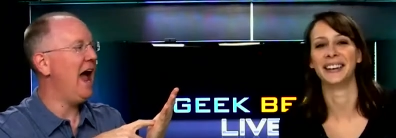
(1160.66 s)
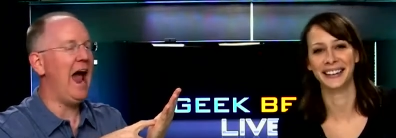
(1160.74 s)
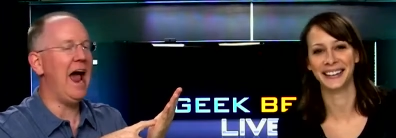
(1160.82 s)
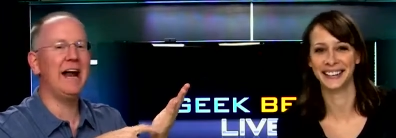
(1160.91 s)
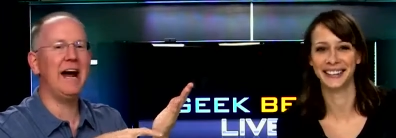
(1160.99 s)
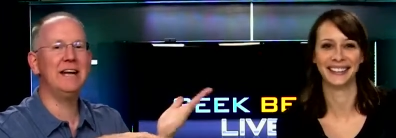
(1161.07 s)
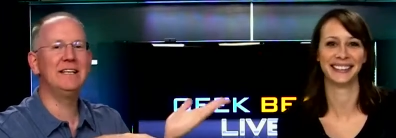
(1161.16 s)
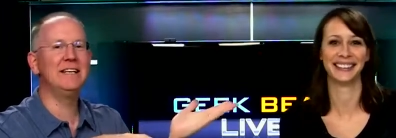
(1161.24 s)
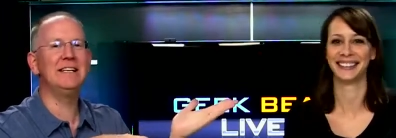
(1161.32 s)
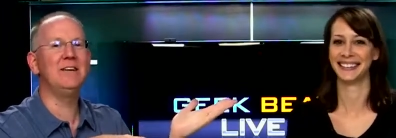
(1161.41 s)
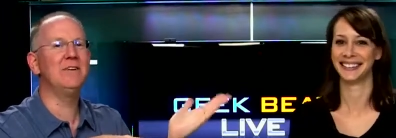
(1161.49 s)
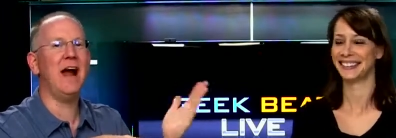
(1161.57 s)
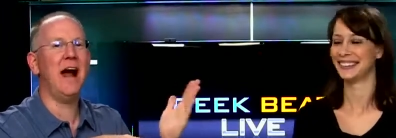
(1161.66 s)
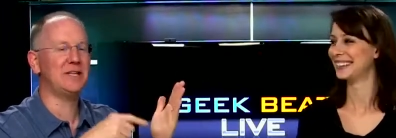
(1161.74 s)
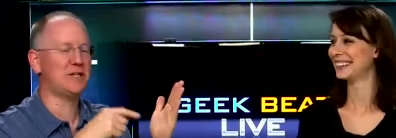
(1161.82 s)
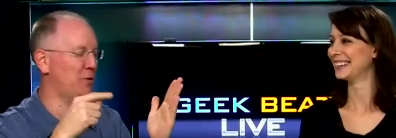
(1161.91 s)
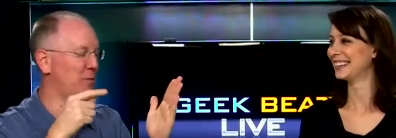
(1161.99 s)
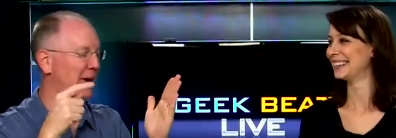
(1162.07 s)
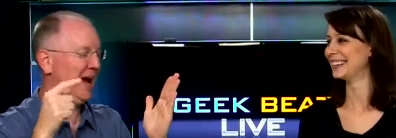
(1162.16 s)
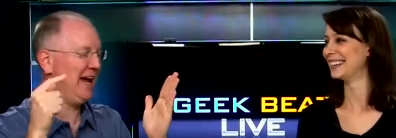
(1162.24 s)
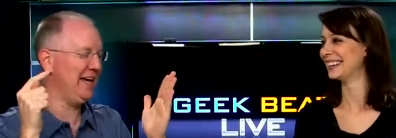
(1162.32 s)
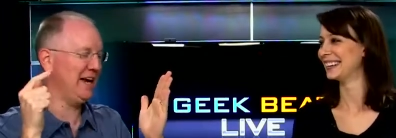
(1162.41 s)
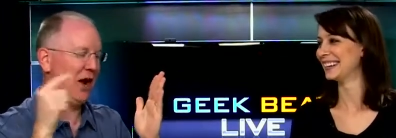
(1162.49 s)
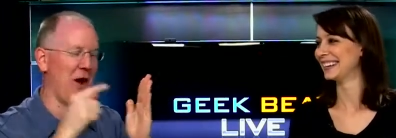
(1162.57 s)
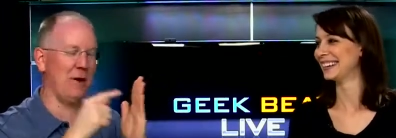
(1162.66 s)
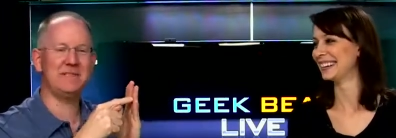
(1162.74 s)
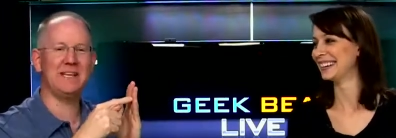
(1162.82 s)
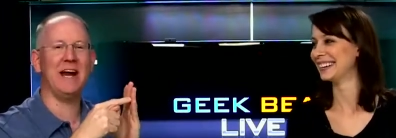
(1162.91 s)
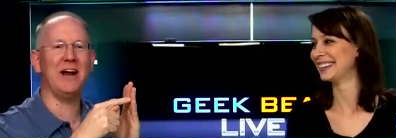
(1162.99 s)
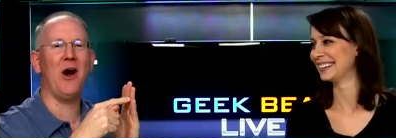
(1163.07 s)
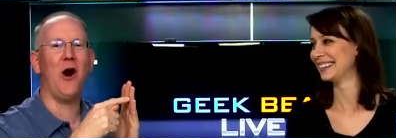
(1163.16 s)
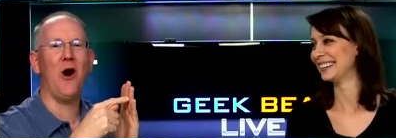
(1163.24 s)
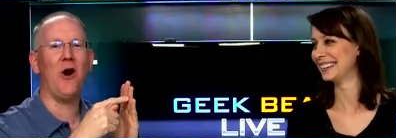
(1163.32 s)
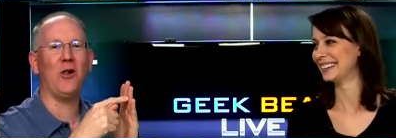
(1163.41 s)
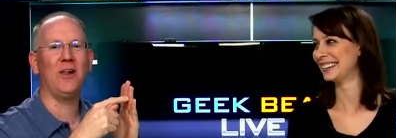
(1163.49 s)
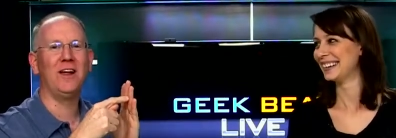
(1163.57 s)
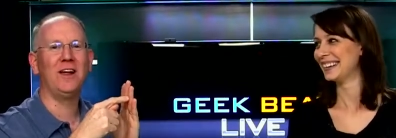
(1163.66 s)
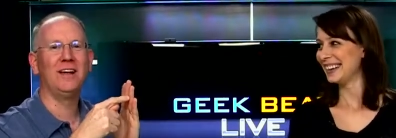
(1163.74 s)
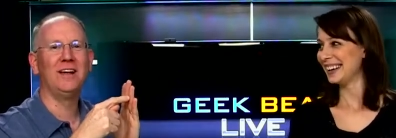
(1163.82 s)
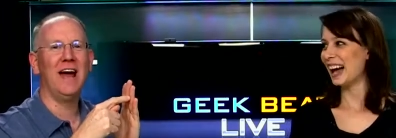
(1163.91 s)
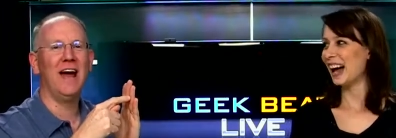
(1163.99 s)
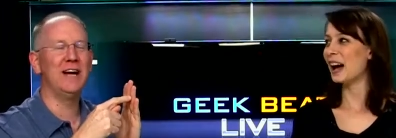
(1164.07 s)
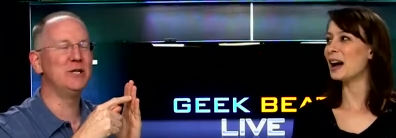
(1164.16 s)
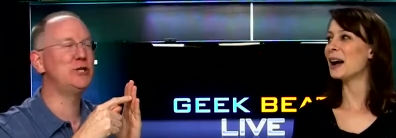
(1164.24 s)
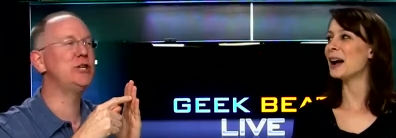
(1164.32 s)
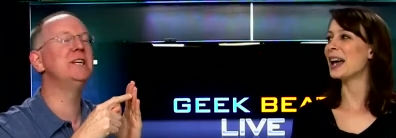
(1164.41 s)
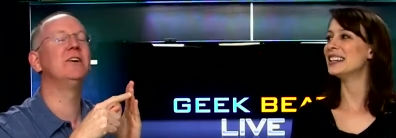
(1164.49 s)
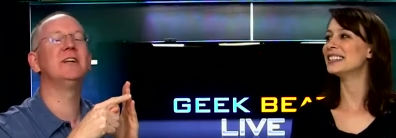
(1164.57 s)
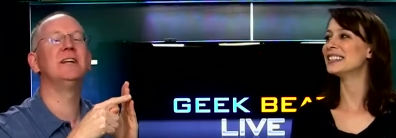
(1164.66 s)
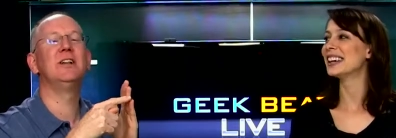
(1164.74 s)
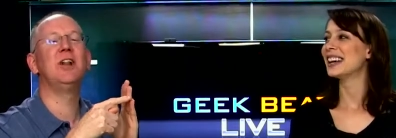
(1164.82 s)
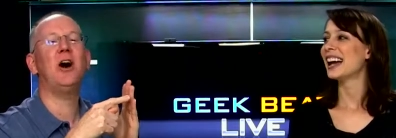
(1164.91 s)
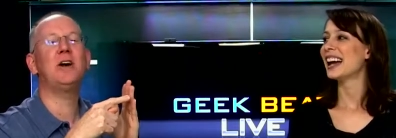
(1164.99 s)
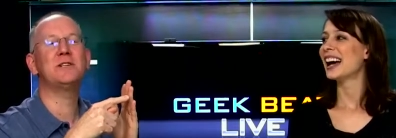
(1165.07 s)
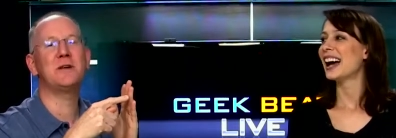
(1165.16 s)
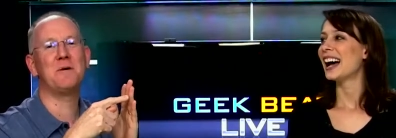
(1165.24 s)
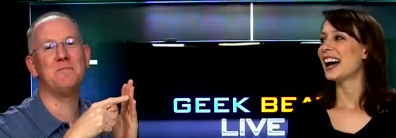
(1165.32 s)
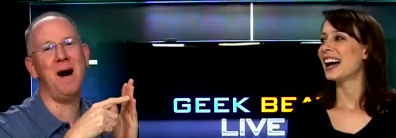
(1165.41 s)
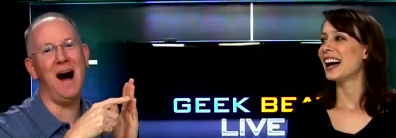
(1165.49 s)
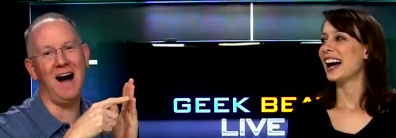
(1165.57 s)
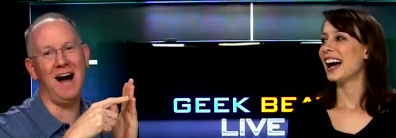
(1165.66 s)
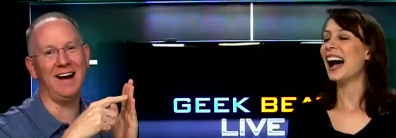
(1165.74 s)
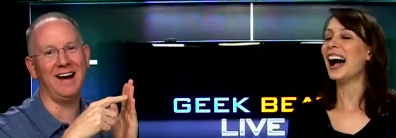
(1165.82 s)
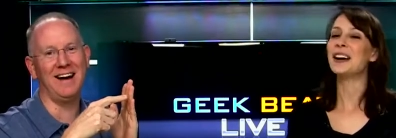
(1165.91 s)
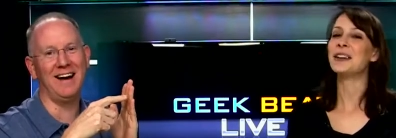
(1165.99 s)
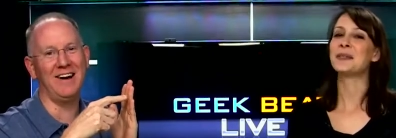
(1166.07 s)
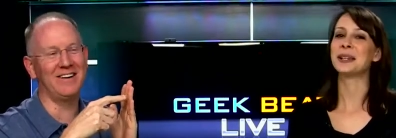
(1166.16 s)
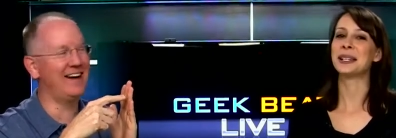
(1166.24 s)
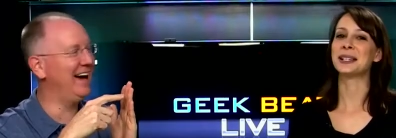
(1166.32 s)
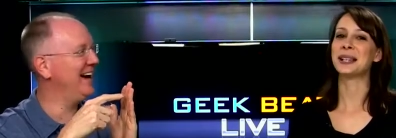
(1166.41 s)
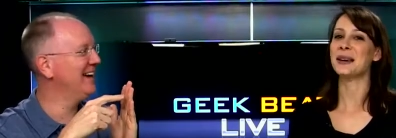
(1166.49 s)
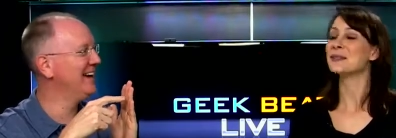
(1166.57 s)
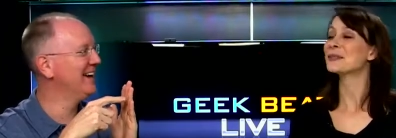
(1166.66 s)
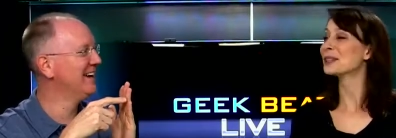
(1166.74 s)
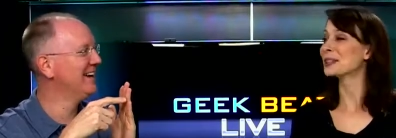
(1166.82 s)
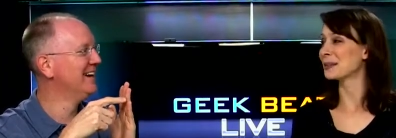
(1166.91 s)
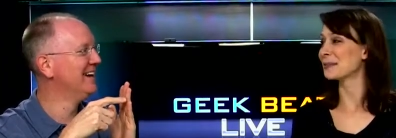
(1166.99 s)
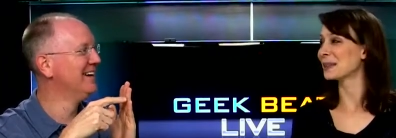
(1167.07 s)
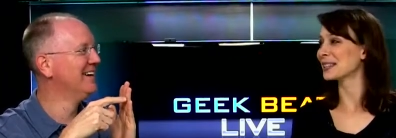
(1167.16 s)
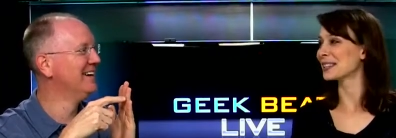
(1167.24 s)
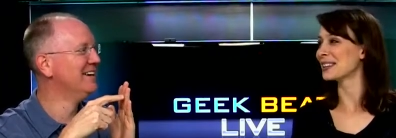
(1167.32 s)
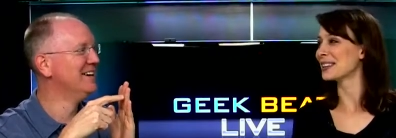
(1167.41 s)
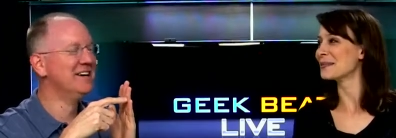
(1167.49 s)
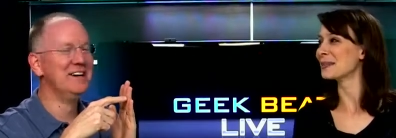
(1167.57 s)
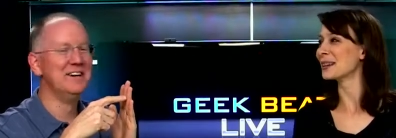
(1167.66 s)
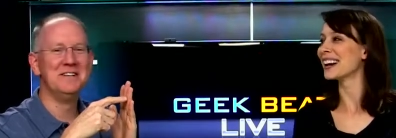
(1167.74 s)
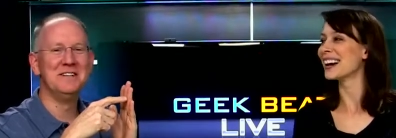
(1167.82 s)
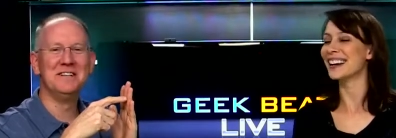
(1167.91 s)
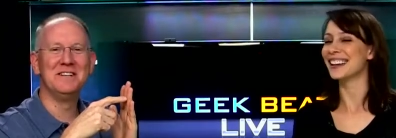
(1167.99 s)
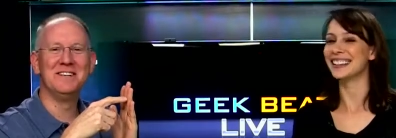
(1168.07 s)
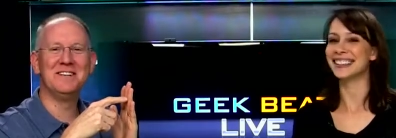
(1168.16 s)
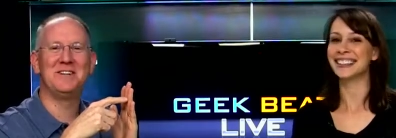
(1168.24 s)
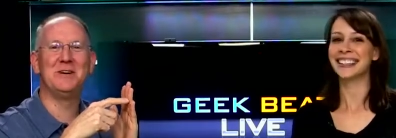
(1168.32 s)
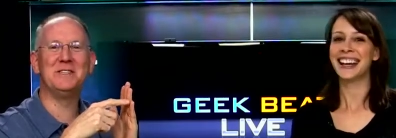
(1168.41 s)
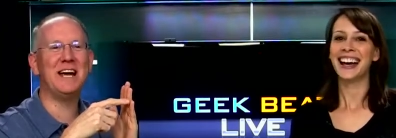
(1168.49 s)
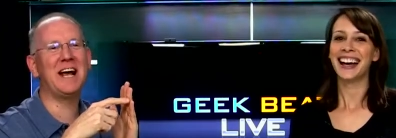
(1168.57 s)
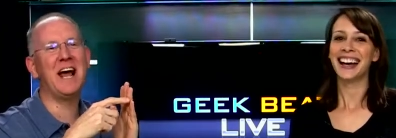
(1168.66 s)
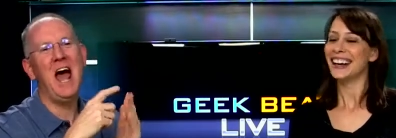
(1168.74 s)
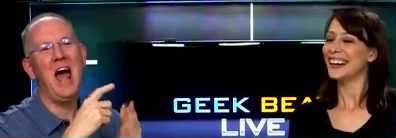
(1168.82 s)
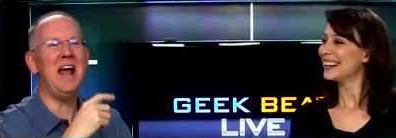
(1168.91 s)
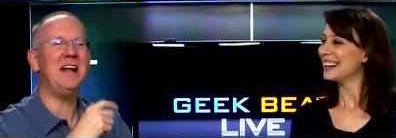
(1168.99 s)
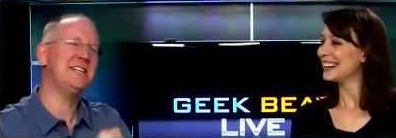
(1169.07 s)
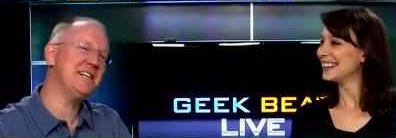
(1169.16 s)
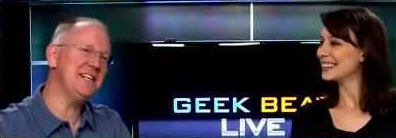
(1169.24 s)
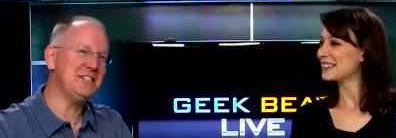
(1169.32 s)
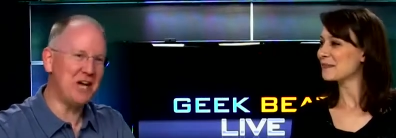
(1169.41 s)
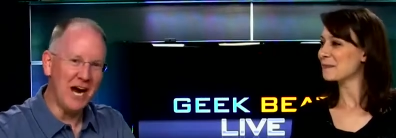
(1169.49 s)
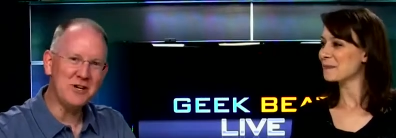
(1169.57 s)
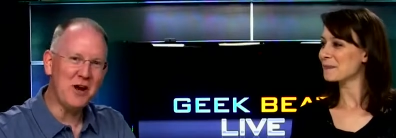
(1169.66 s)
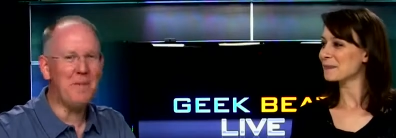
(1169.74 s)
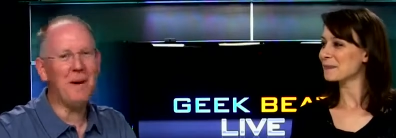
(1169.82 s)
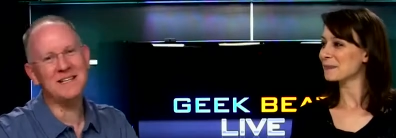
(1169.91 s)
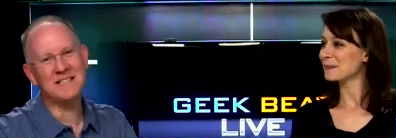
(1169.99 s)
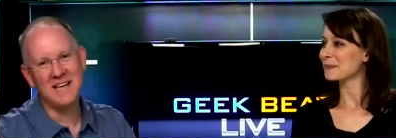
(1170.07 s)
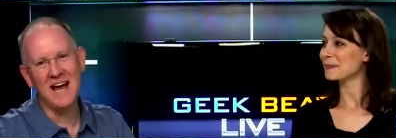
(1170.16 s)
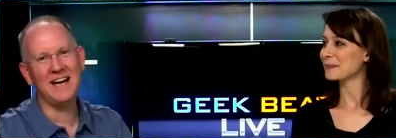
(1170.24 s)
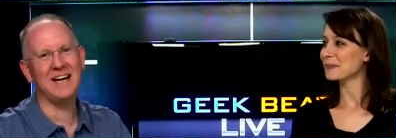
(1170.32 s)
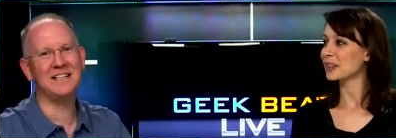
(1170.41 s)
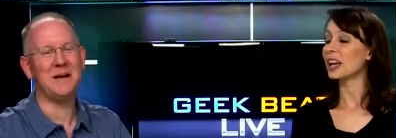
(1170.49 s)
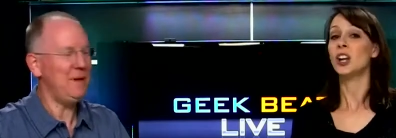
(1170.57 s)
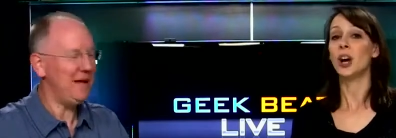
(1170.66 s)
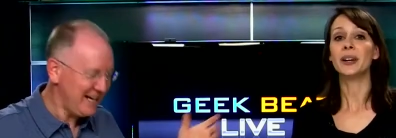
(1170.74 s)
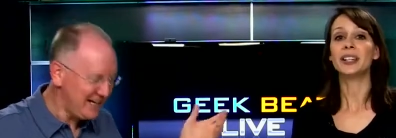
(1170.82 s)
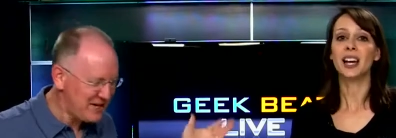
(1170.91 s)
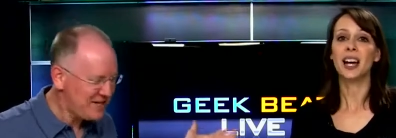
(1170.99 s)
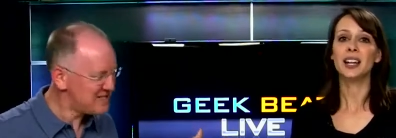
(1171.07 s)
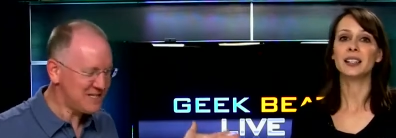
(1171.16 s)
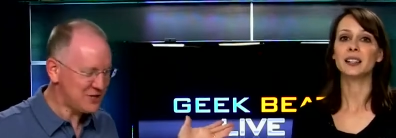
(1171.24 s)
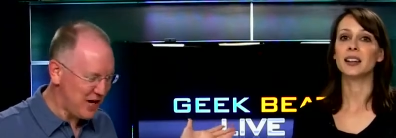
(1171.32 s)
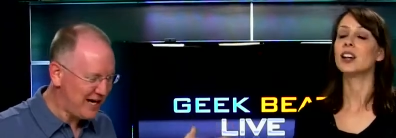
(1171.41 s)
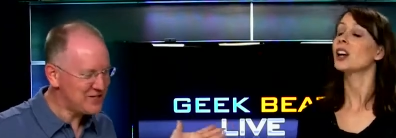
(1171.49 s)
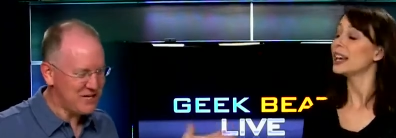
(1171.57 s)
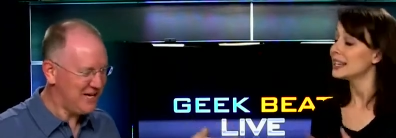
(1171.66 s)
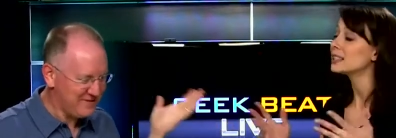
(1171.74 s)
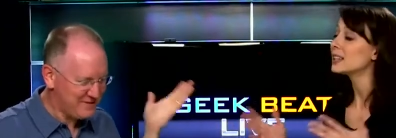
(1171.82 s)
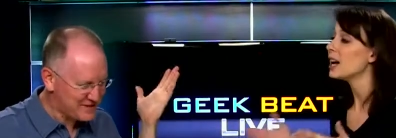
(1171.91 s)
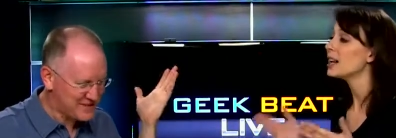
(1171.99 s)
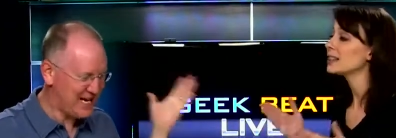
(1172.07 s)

Speaker 1: And I didn't even ask her, but I hit update all. And uh, she nearly and lost her mind. I was okay?
Speaker 2: really pissed at you because she was like,
Speaker 1: "It's going to change all my settings." I'm no, like, it, it does. not change any It does